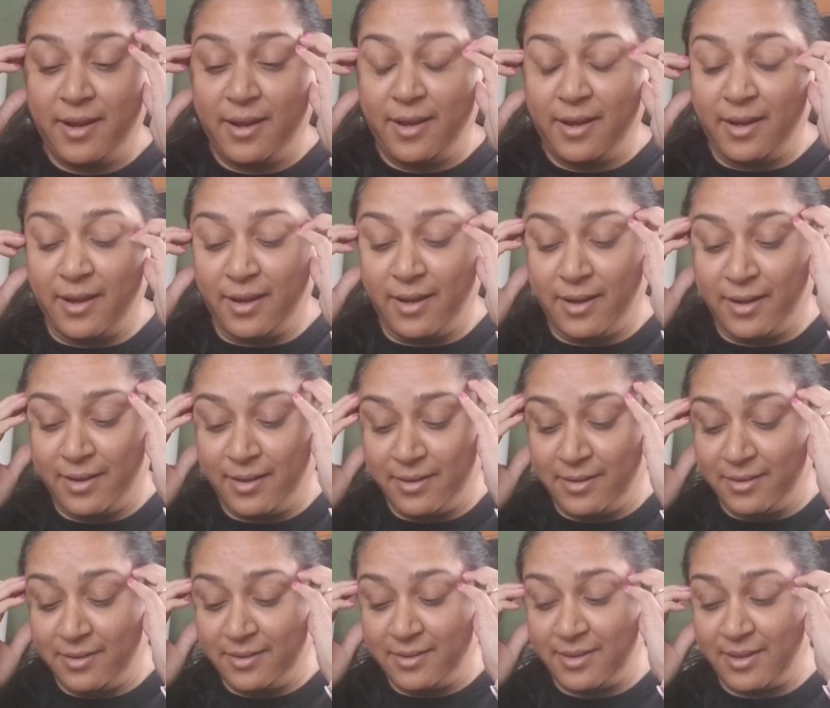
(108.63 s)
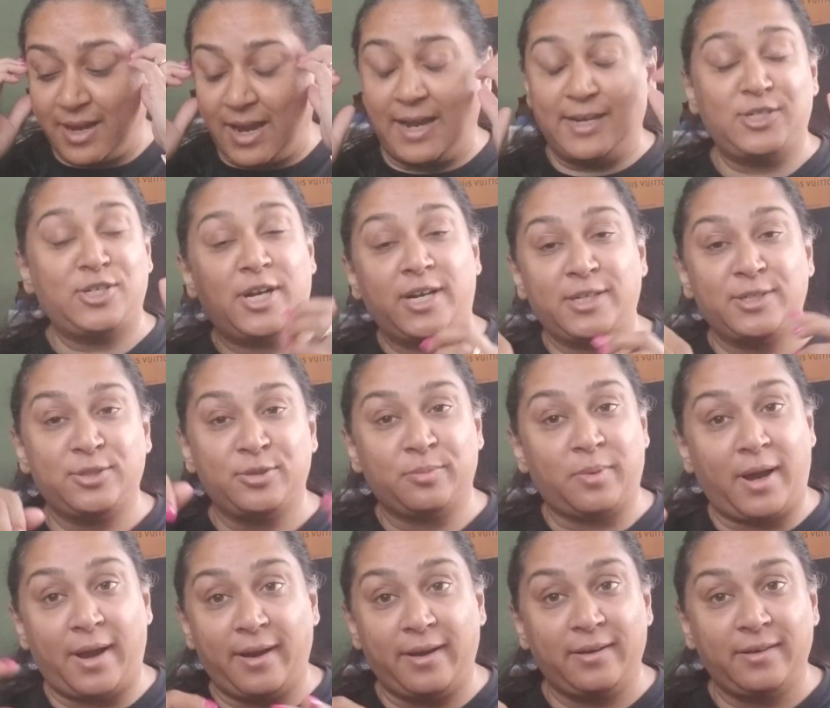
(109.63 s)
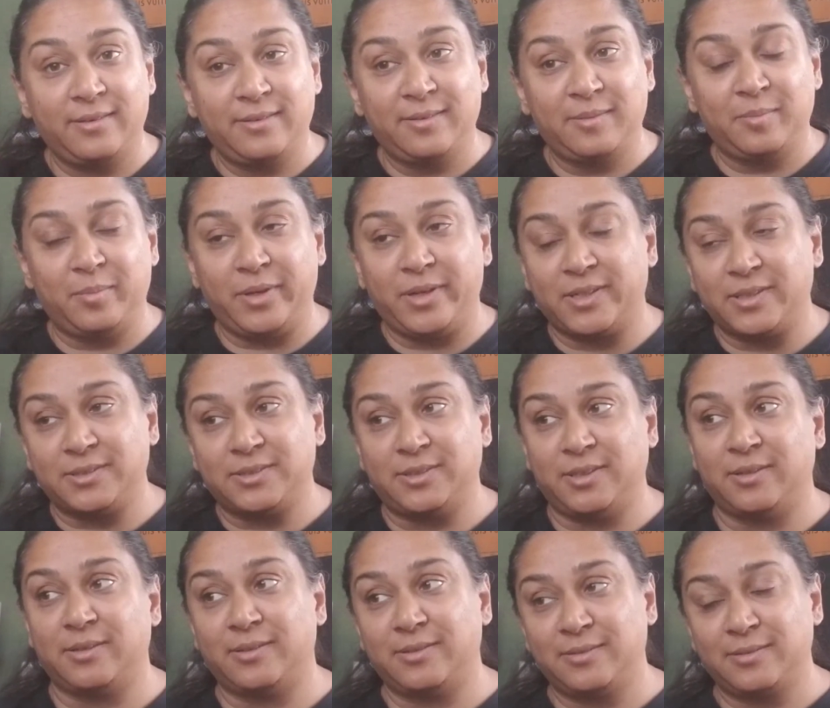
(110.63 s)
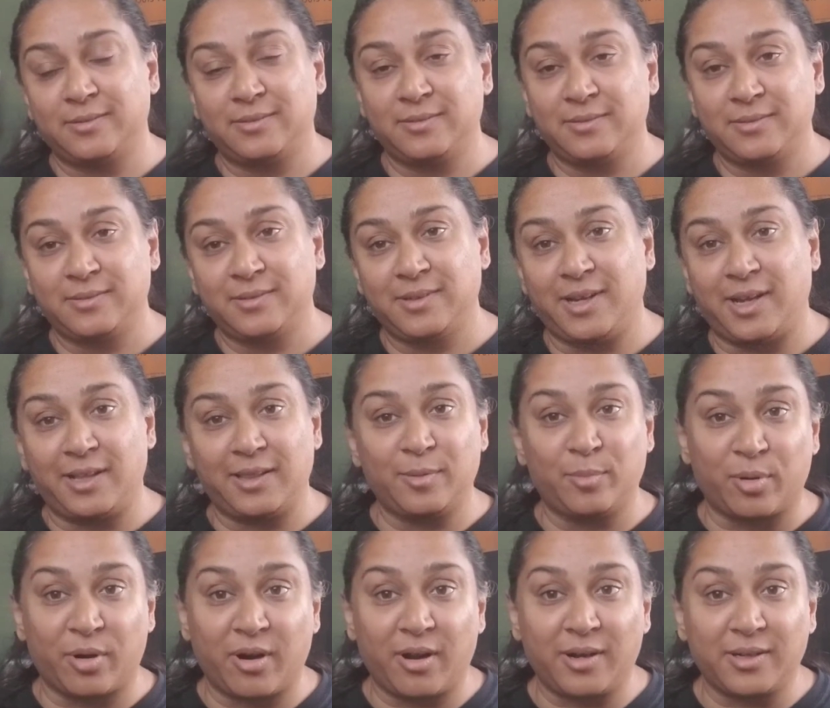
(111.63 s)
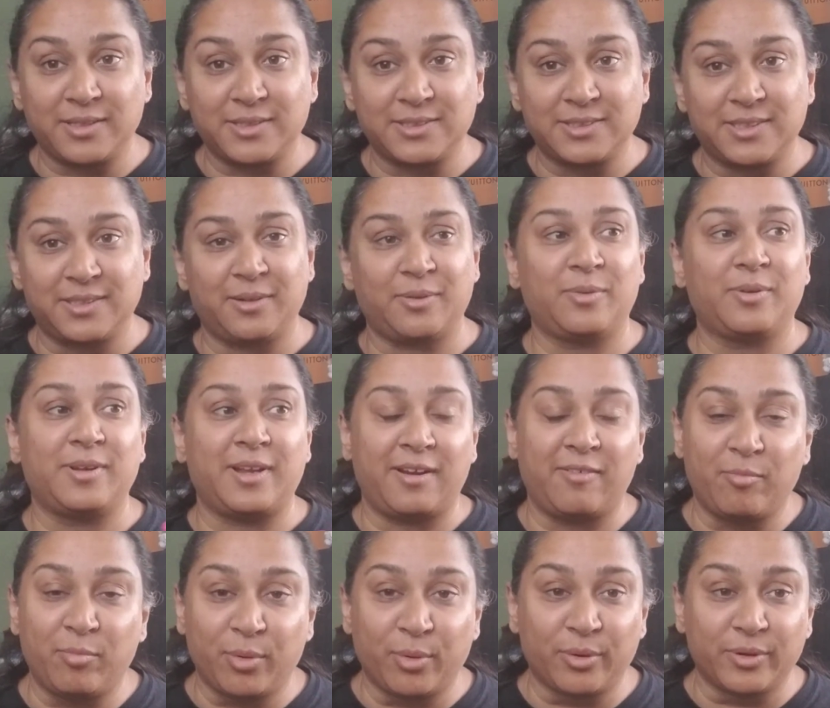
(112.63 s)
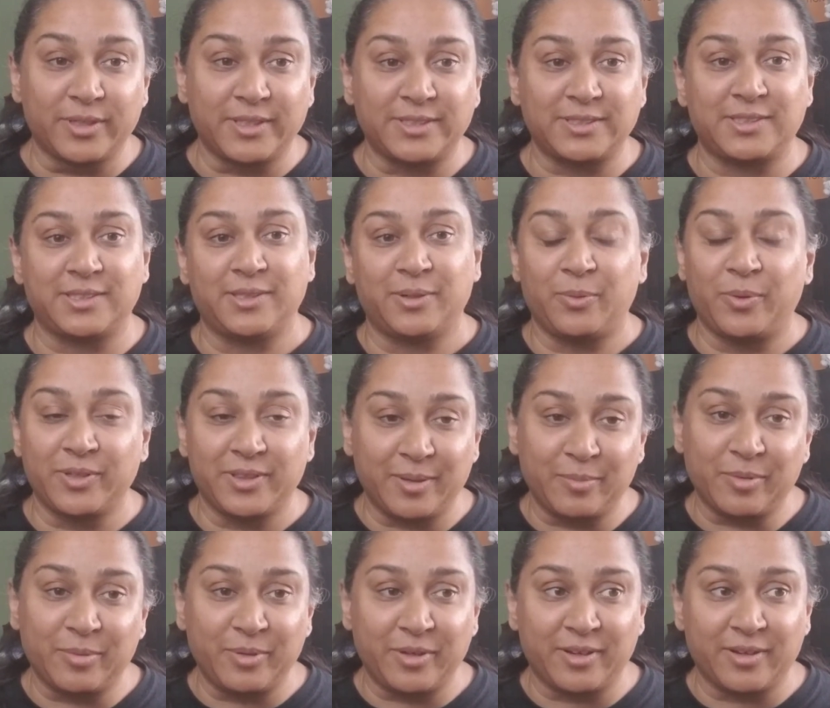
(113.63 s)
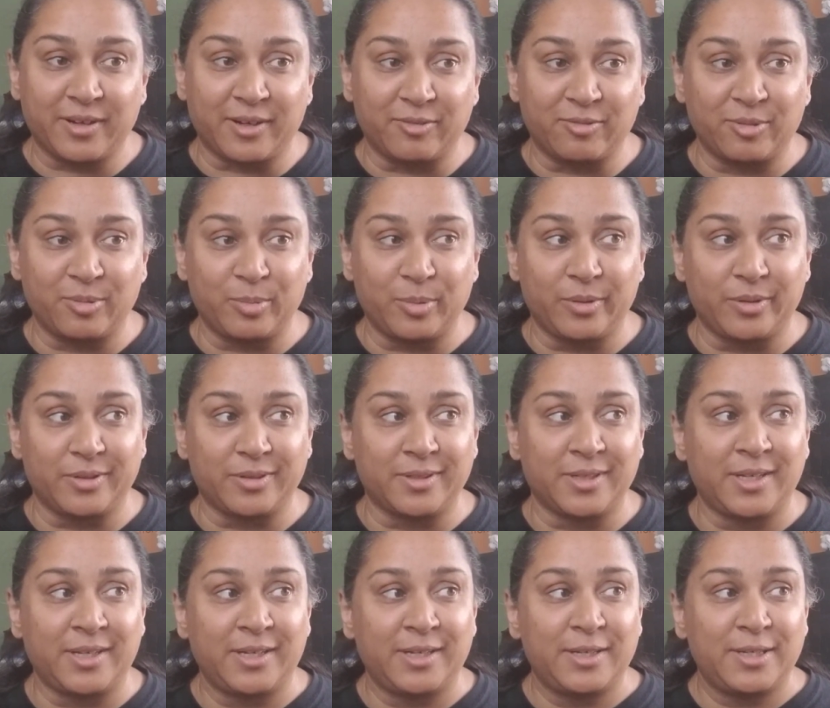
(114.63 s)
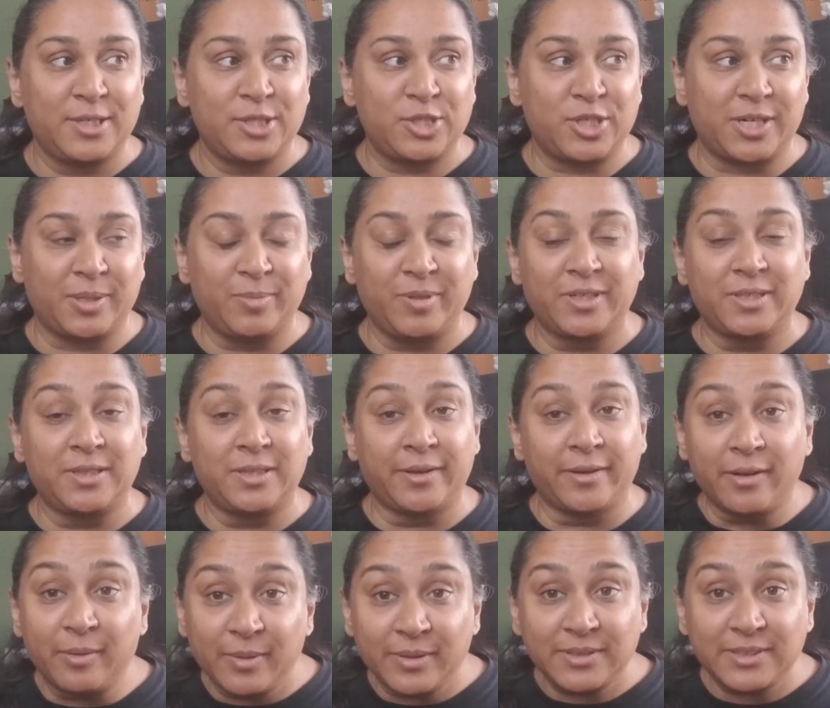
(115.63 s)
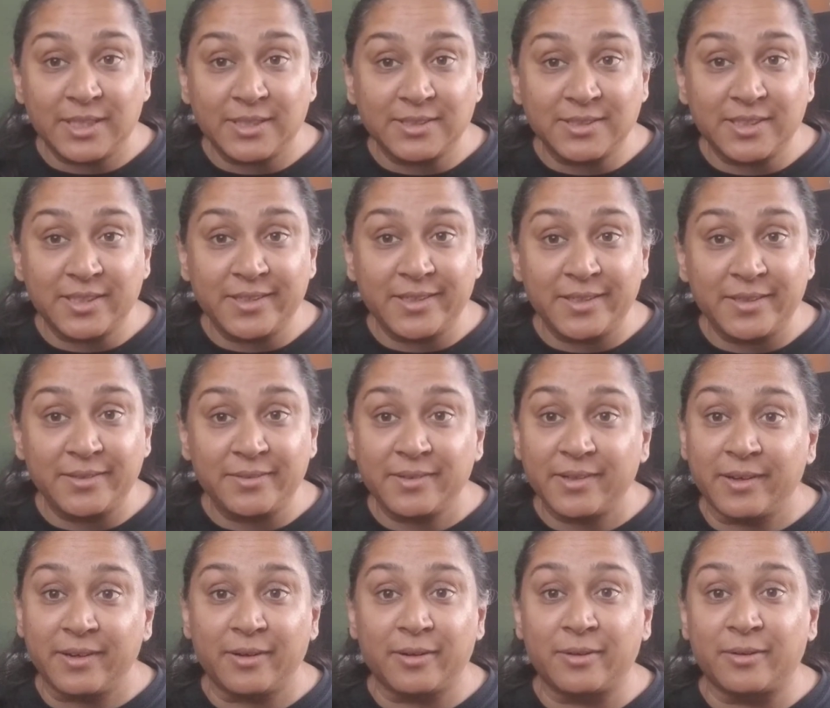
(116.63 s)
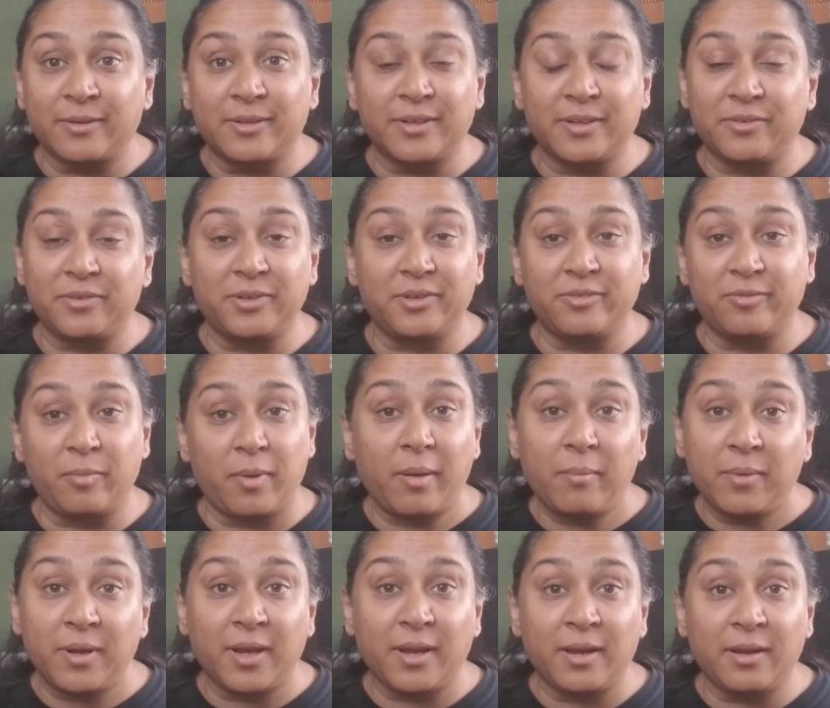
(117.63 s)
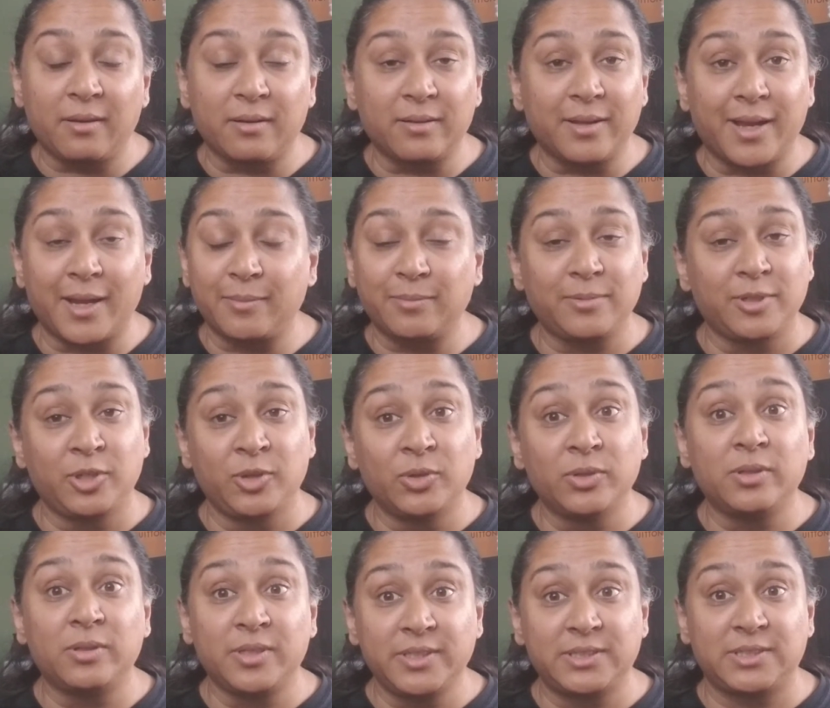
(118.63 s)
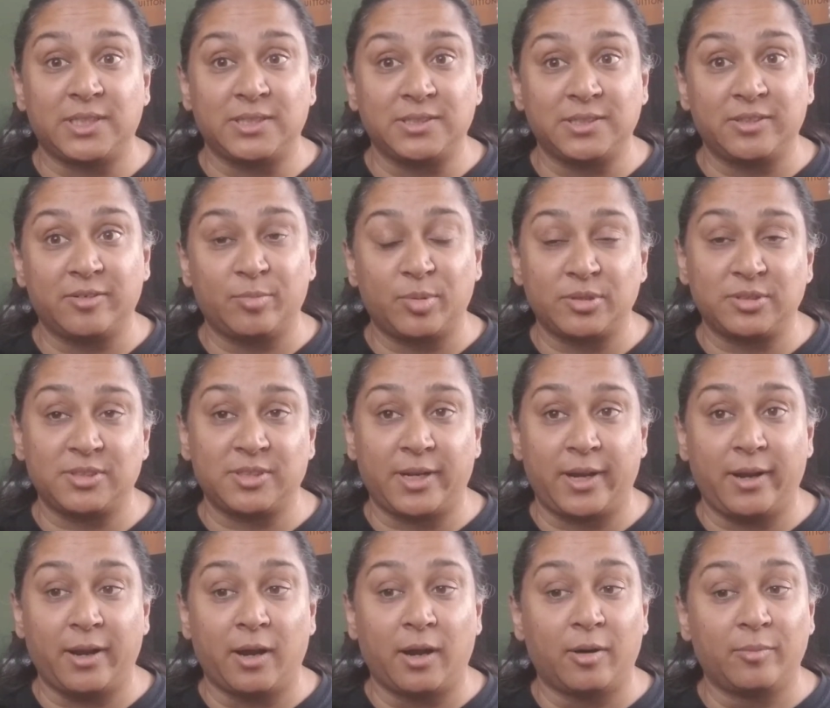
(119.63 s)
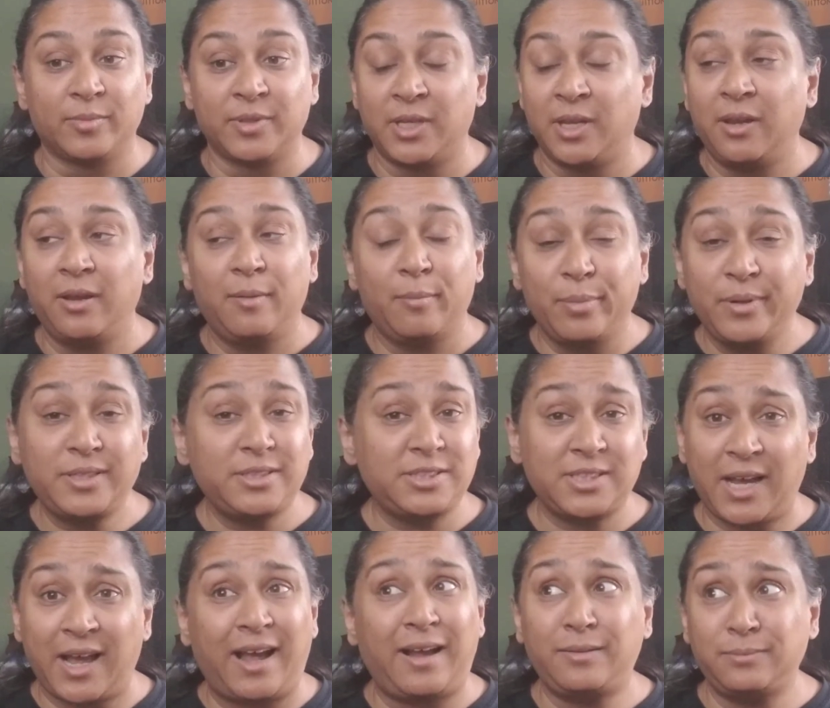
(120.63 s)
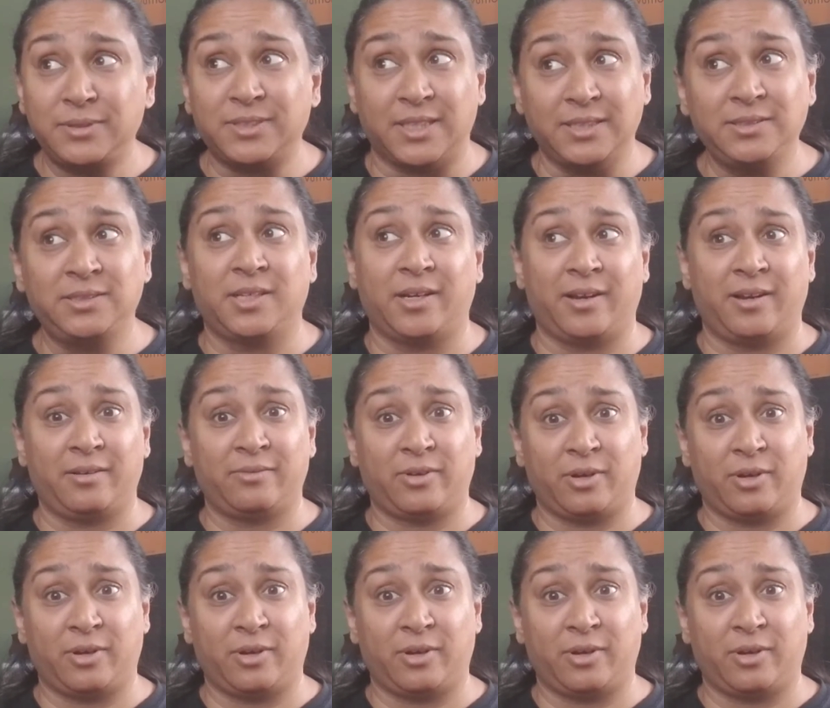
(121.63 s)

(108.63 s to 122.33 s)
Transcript: and I try to do mine because you know got the bras. I don't I have boys. I don't want them to be uncomfortable trying to be a little bit sensitive. I know if you've met me, you're like, you're the least sensitive person I know. Bitch, I'm sensitive,